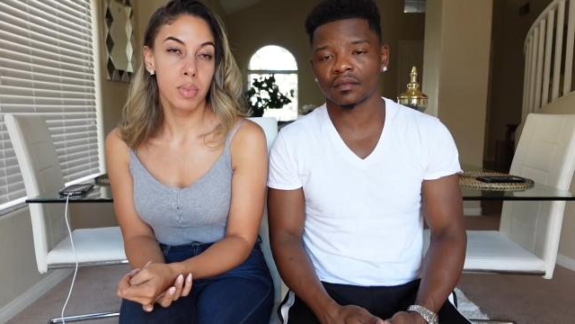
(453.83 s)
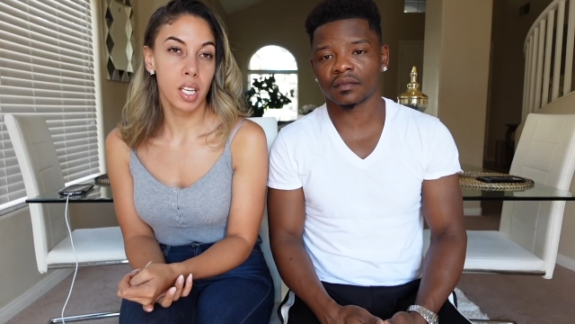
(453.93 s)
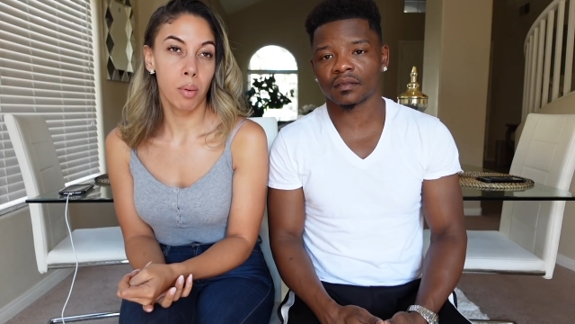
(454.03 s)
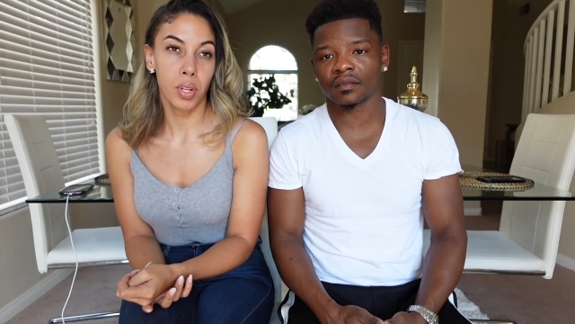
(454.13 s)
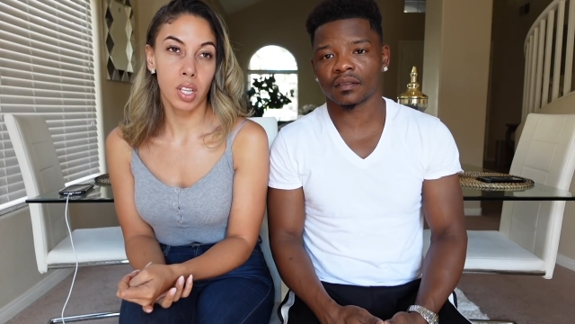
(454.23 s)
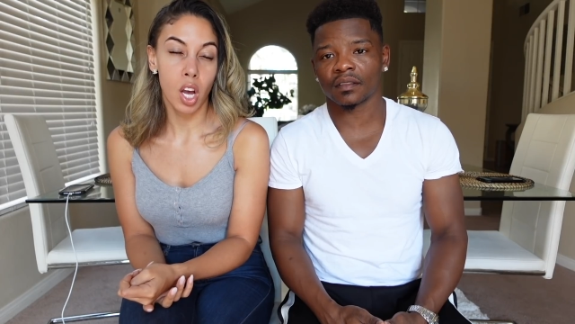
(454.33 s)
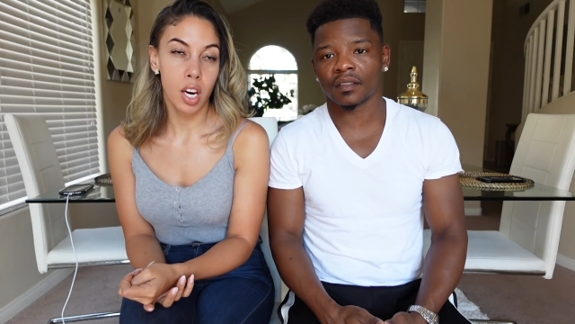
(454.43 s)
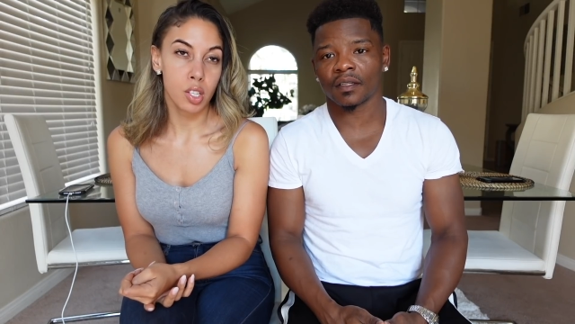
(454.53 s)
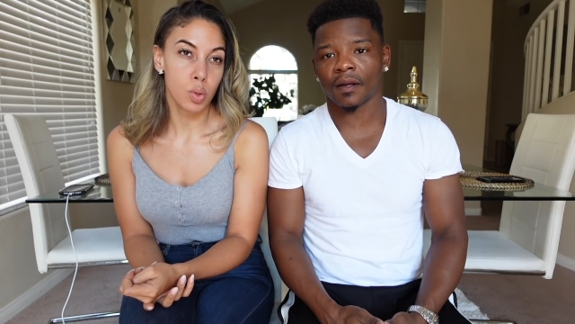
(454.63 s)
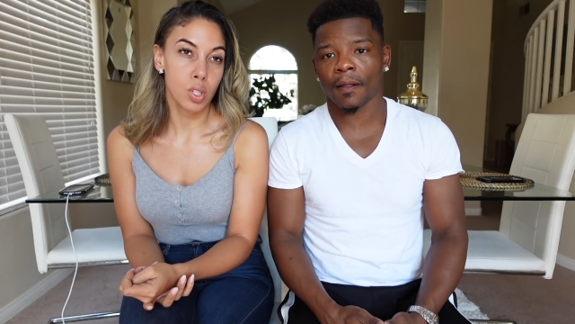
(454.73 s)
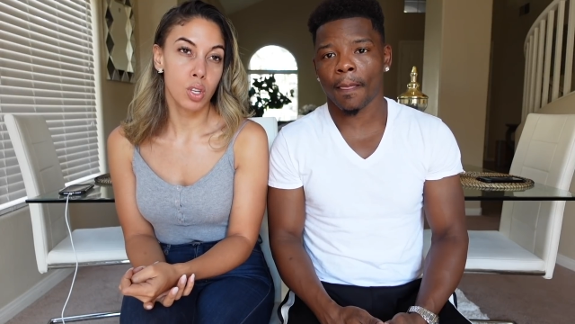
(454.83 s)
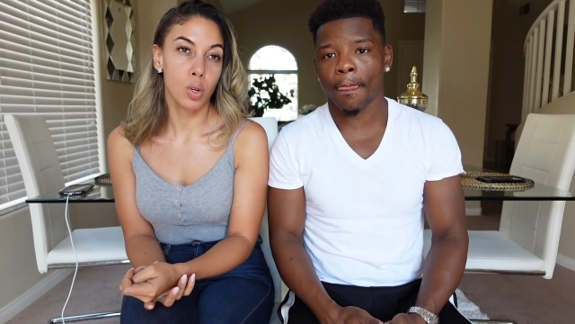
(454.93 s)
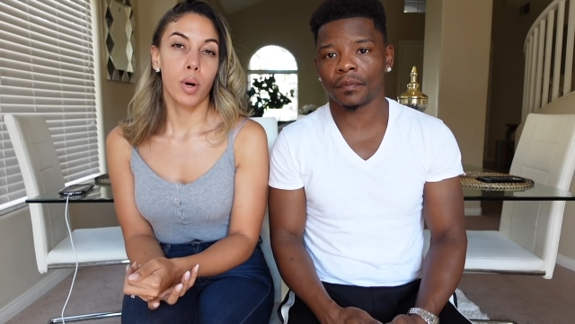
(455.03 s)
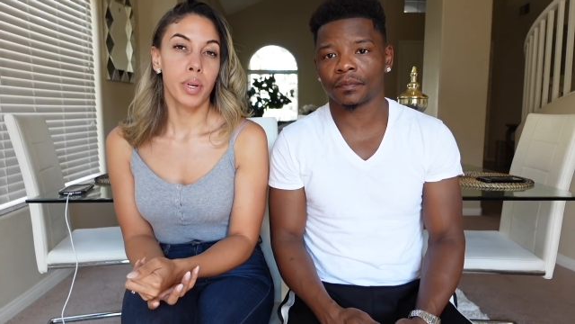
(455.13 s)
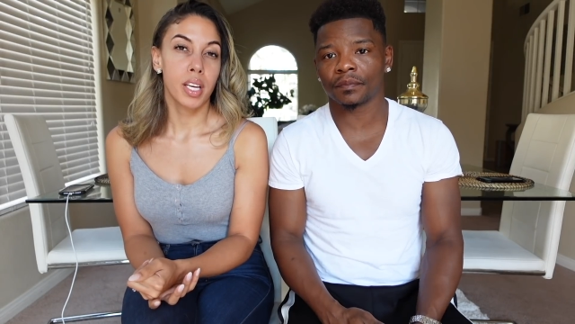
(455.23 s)
Speaker 1: be completely honest with
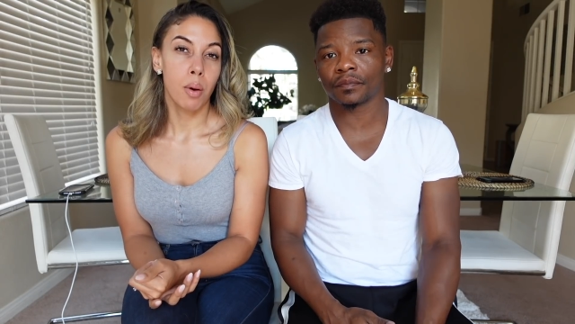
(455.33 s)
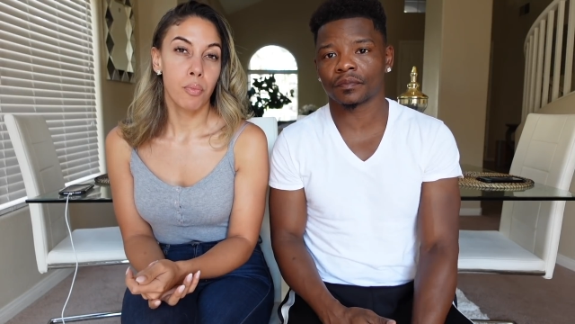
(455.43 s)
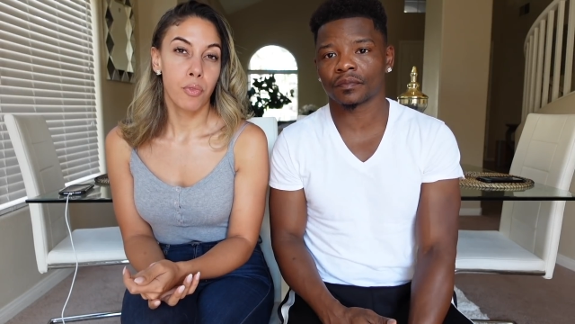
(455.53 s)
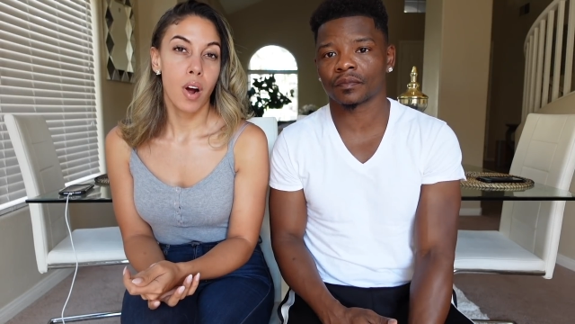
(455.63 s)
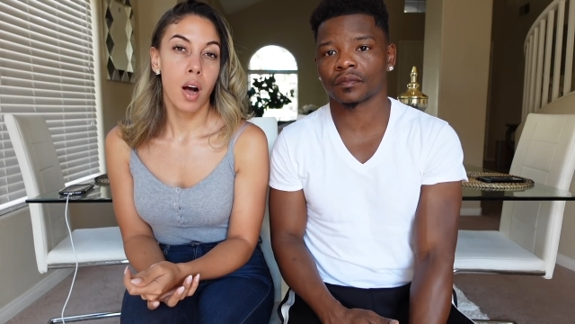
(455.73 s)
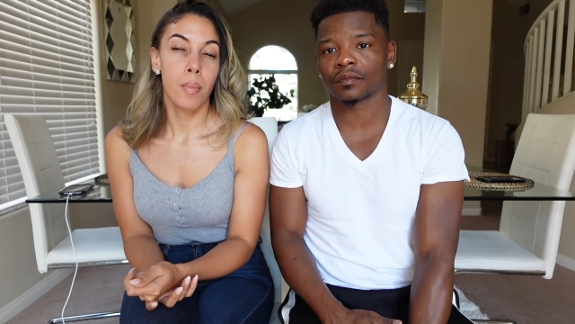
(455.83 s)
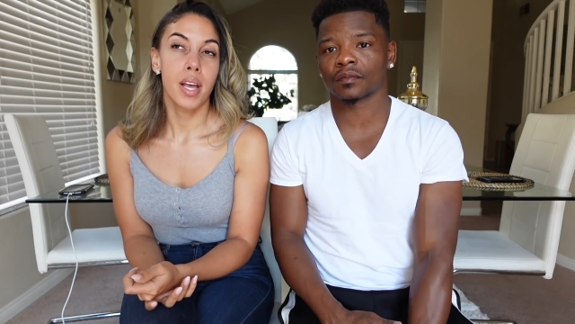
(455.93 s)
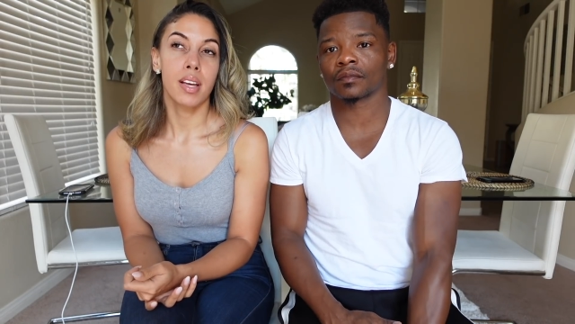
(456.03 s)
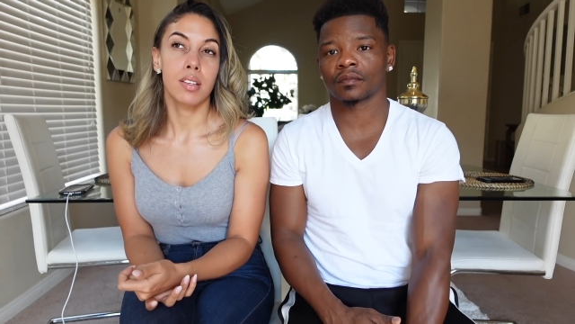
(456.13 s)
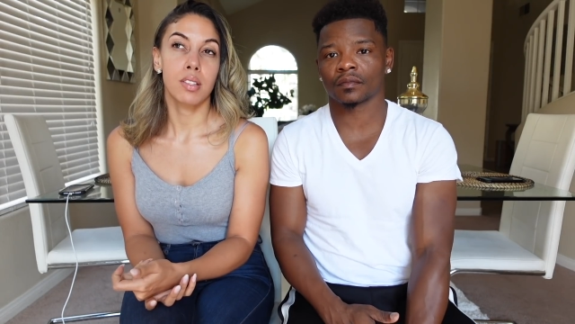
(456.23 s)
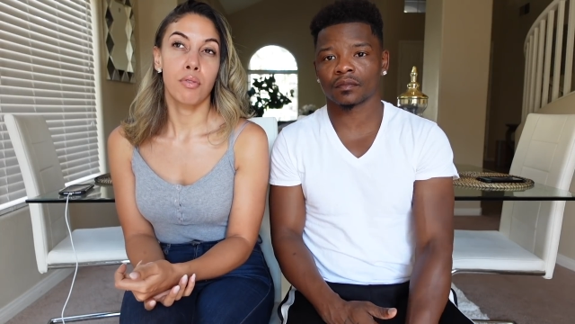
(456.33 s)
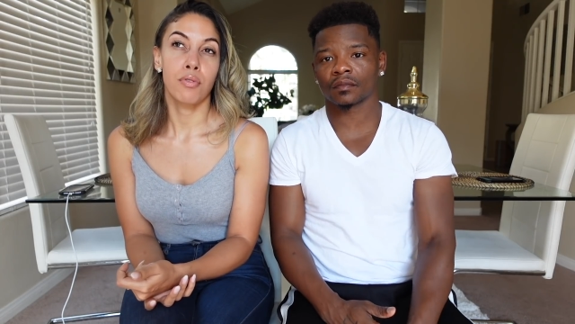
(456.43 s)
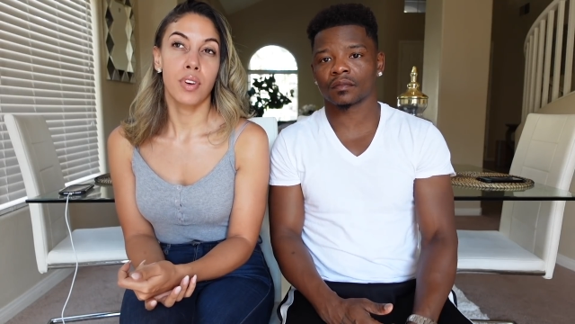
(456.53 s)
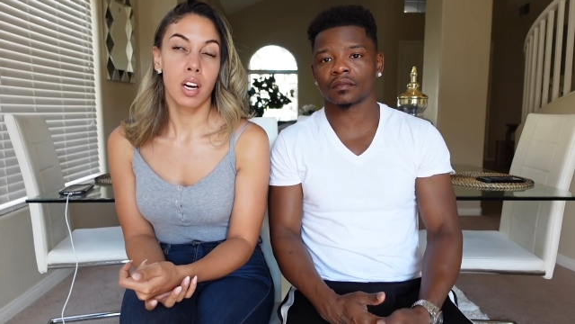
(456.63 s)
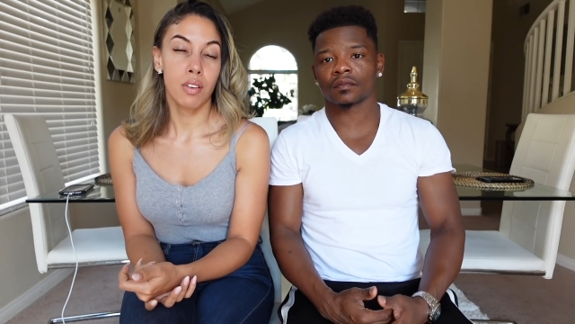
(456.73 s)
you, where we come from is a
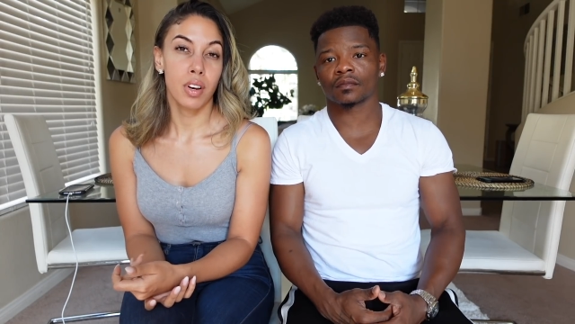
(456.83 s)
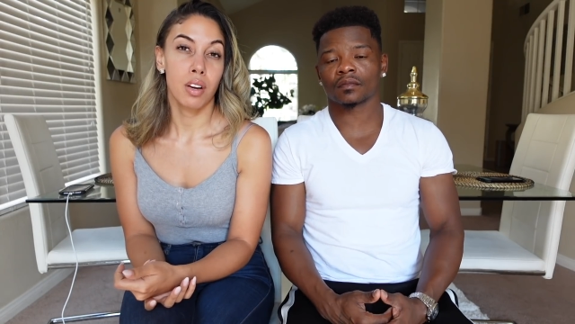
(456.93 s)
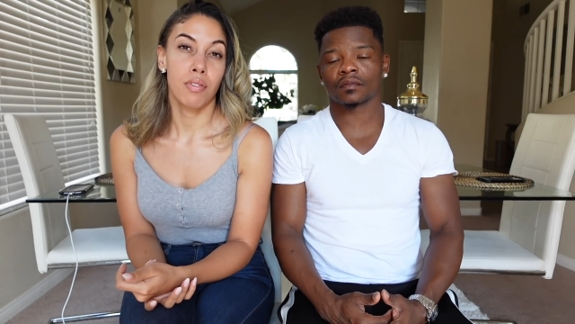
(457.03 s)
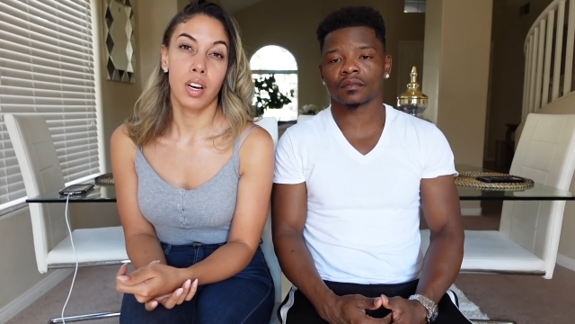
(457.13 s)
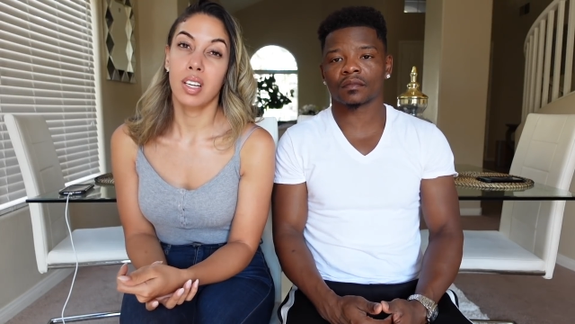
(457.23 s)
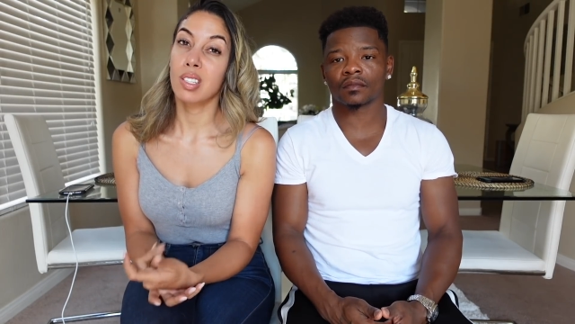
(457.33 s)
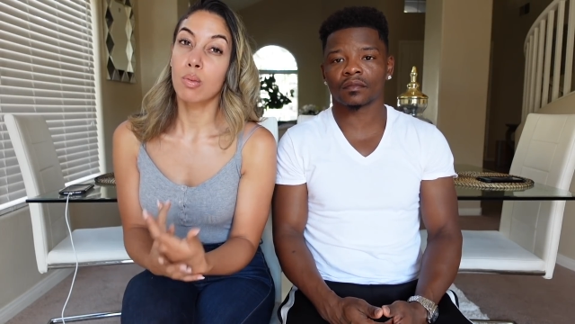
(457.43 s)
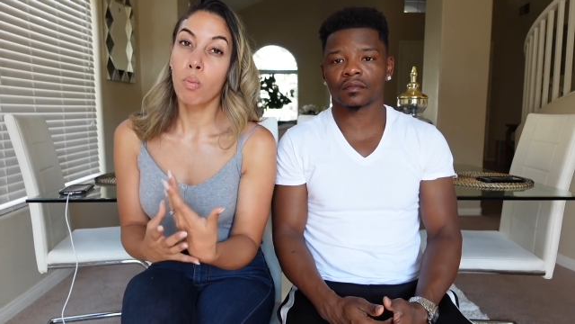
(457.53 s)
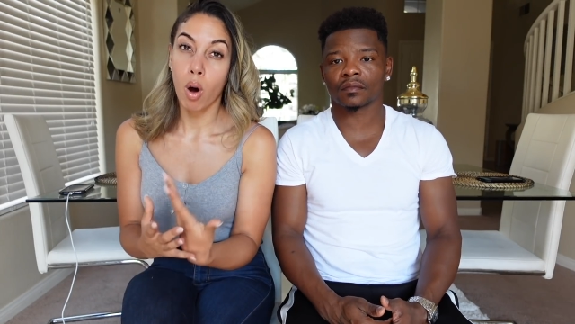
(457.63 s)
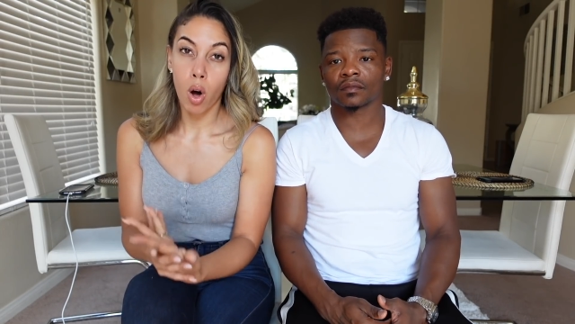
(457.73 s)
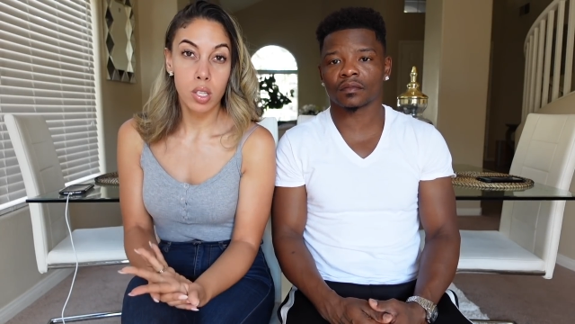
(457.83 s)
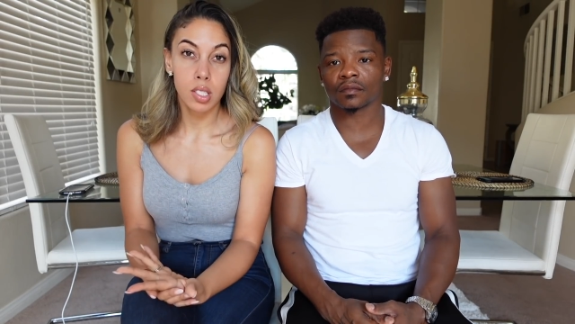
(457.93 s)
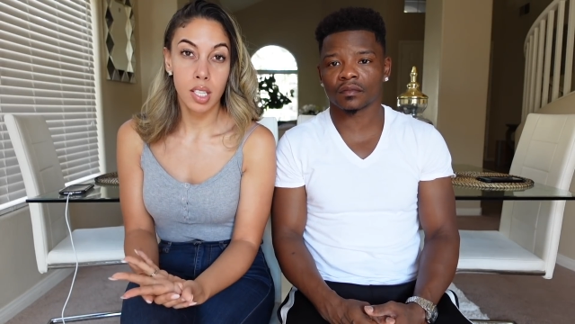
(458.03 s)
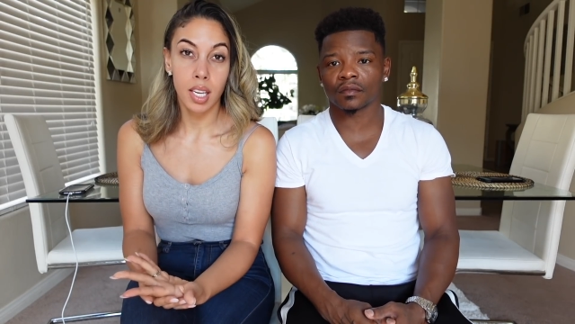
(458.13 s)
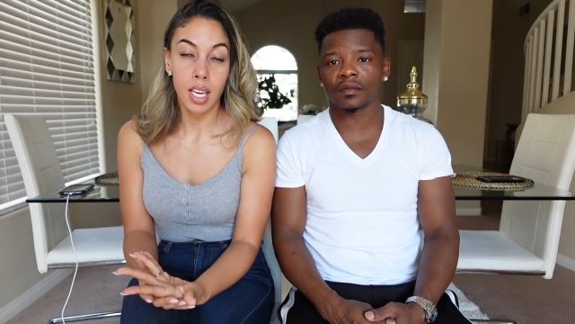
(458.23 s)
very, very, very small
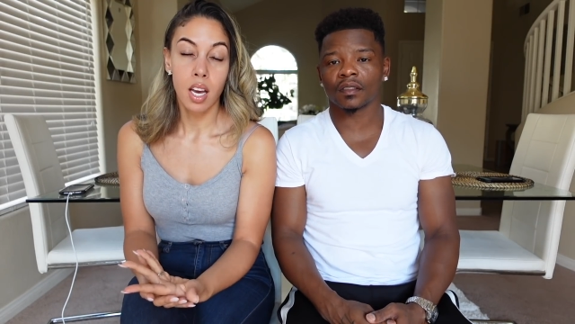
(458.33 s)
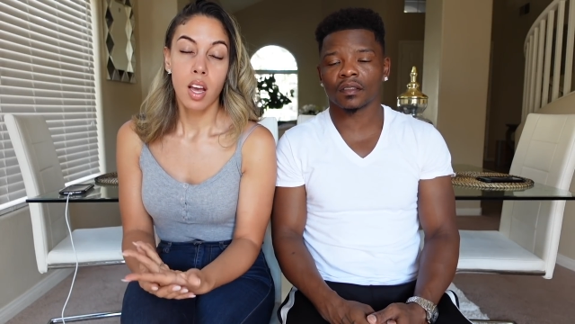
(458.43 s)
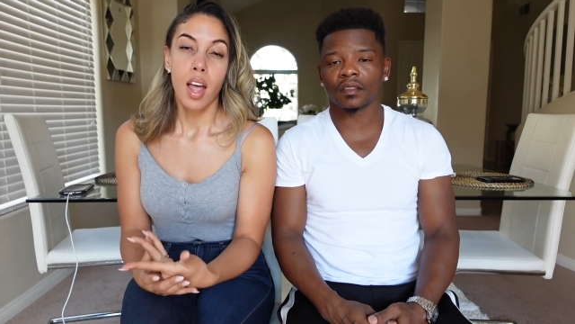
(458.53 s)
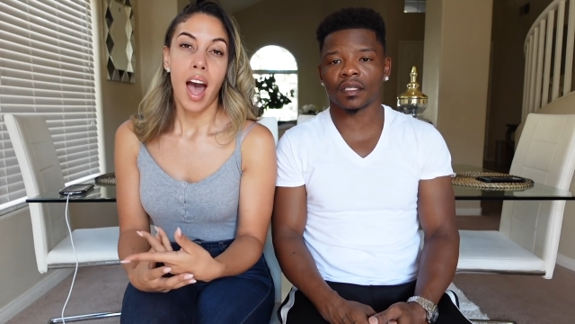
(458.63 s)
city.